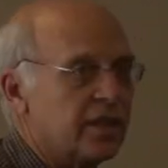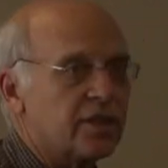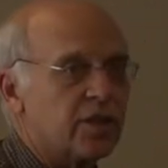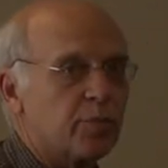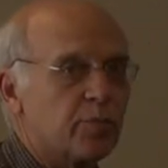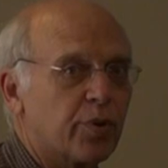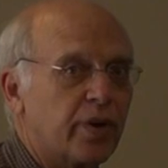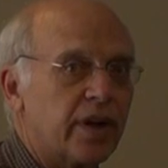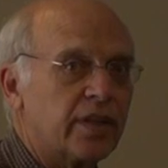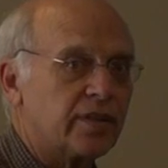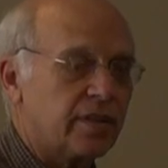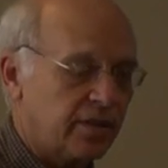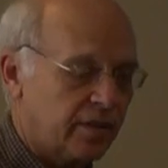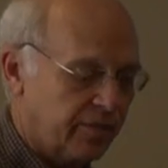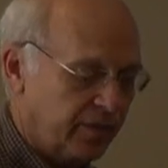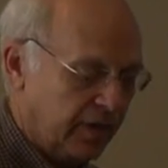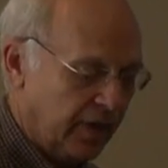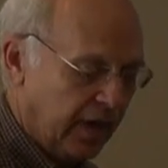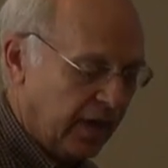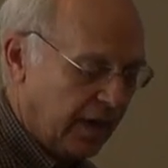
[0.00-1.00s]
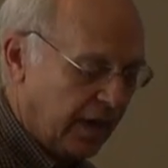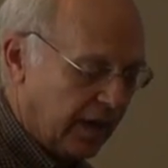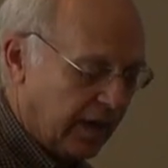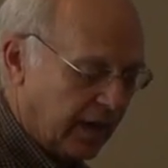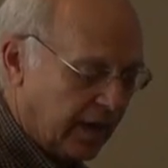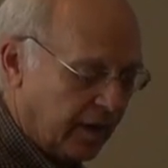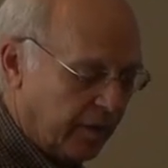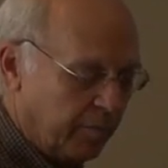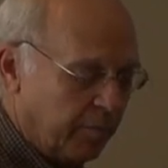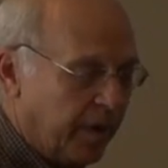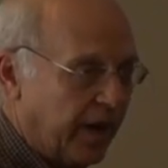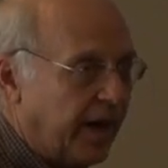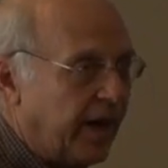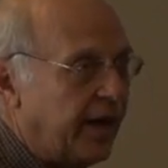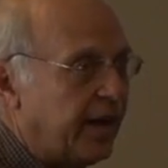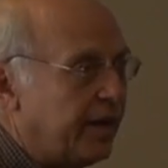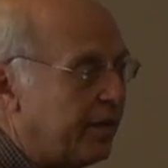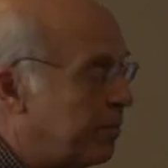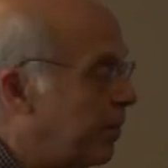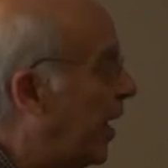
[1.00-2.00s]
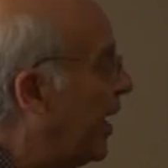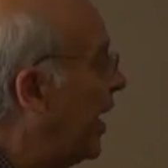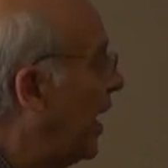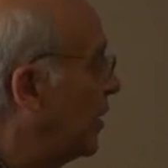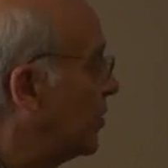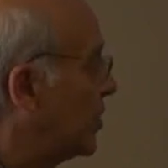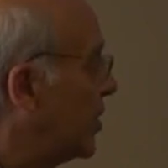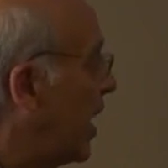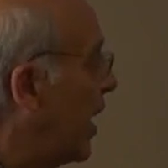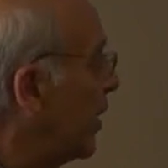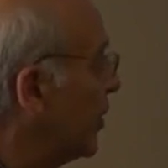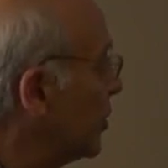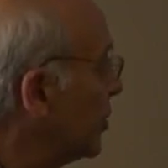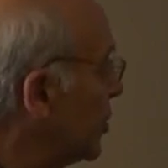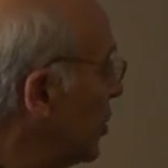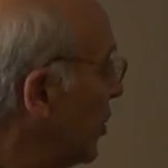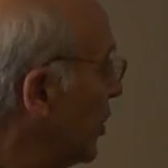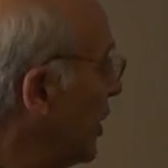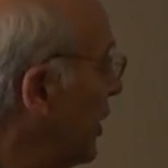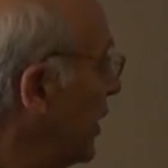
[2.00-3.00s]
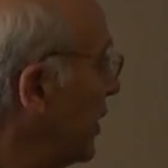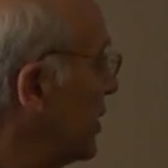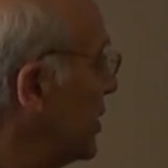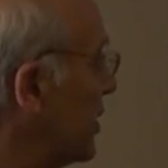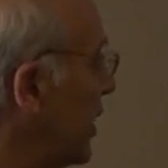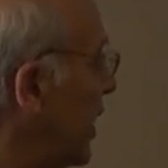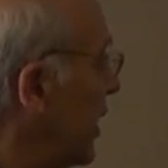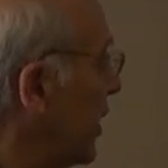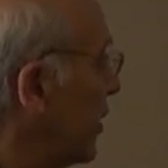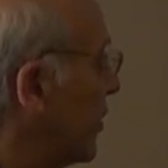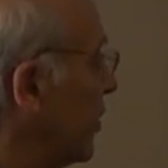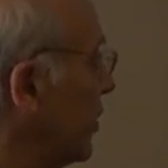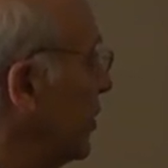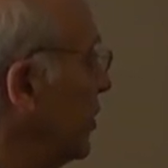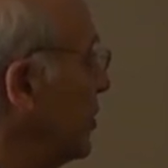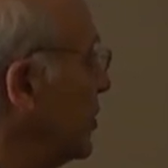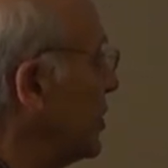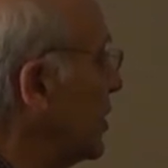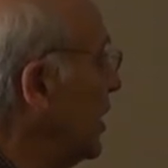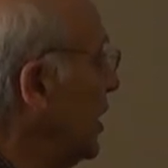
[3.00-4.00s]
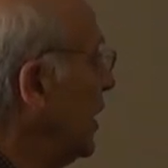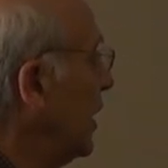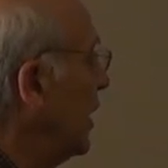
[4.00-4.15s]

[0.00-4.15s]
as impressive uh, by, by outsiders looking at Santa Cruz.